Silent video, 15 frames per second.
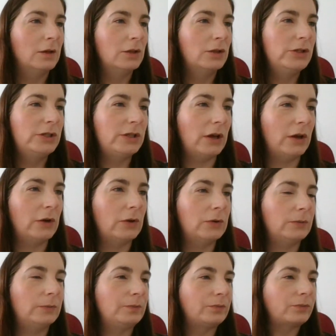
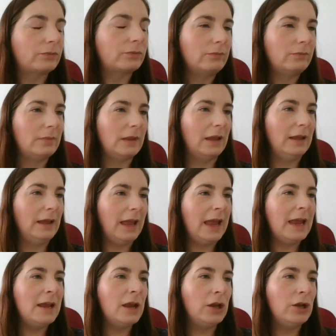So,
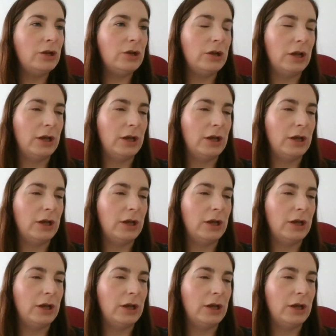in